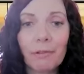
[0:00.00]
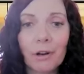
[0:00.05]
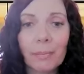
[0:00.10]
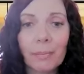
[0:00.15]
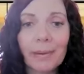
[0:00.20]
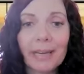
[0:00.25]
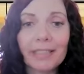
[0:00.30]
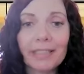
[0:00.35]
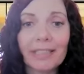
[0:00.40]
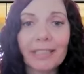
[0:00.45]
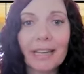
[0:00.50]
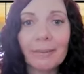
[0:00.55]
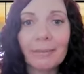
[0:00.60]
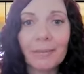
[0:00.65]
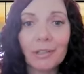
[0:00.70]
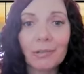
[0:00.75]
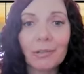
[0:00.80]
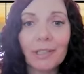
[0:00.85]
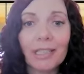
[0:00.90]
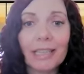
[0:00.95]
before
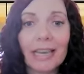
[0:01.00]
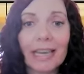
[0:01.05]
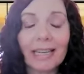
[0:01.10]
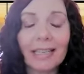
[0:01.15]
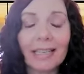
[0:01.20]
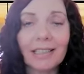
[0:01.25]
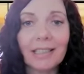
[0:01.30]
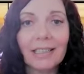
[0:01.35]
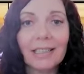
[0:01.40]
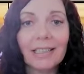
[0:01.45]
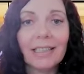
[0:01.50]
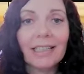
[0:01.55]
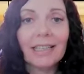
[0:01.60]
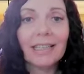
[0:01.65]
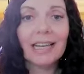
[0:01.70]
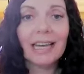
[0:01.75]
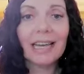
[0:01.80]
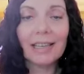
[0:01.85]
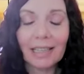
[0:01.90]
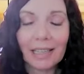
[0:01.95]
bedtime doing that
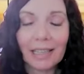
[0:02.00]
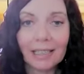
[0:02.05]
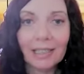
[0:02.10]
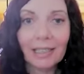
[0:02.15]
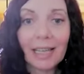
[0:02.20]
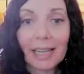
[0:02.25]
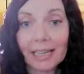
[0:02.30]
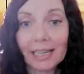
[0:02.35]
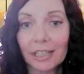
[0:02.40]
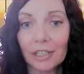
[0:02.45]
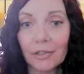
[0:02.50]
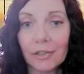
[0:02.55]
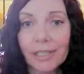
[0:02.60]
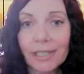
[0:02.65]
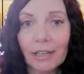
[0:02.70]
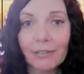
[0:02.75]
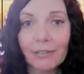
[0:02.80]
and then letting